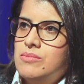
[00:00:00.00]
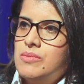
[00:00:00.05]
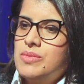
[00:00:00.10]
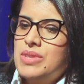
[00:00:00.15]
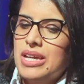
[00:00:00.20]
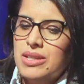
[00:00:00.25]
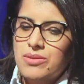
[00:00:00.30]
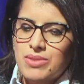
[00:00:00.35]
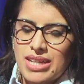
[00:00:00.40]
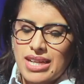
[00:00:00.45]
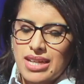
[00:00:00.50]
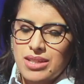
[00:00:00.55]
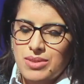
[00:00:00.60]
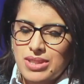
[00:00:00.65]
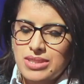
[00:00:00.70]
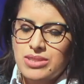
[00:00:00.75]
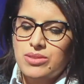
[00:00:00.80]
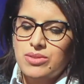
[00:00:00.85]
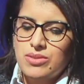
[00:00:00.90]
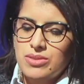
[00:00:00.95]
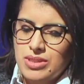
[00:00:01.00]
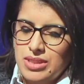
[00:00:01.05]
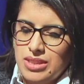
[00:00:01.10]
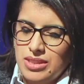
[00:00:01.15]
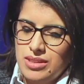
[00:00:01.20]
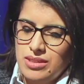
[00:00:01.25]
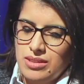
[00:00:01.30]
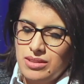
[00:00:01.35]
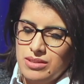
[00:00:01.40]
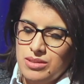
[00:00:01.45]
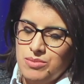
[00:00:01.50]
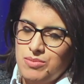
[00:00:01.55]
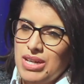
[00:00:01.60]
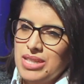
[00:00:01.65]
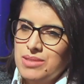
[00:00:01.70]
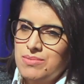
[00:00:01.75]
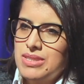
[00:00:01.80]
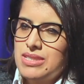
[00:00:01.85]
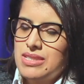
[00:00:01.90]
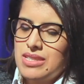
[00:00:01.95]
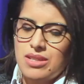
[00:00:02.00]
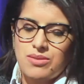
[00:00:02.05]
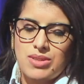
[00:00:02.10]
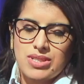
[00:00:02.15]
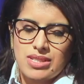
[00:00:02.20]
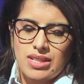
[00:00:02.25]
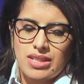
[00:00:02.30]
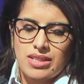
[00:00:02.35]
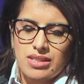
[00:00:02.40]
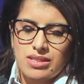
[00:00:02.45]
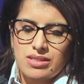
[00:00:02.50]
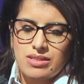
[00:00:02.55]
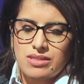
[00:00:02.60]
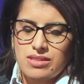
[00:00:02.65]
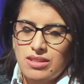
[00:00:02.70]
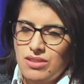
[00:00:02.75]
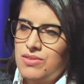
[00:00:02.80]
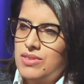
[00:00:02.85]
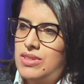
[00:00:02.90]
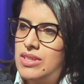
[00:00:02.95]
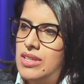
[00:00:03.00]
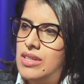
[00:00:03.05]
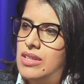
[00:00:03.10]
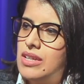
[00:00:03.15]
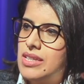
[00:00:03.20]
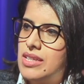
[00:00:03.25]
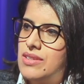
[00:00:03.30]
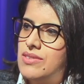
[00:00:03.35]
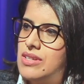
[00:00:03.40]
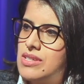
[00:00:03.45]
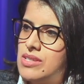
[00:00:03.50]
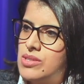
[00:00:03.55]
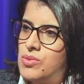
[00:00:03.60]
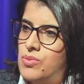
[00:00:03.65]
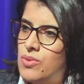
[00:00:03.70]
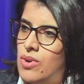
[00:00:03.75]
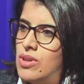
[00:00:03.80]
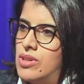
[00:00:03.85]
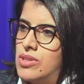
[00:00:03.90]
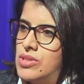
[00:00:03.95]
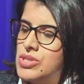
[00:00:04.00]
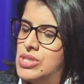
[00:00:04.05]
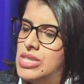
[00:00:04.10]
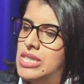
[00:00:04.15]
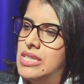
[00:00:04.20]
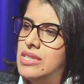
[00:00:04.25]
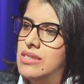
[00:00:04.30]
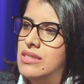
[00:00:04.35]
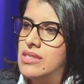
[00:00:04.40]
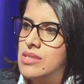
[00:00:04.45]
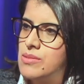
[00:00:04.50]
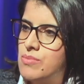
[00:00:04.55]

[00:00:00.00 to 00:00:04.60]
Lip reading: Then when I went to the department, there was like several, like there's zoology, there's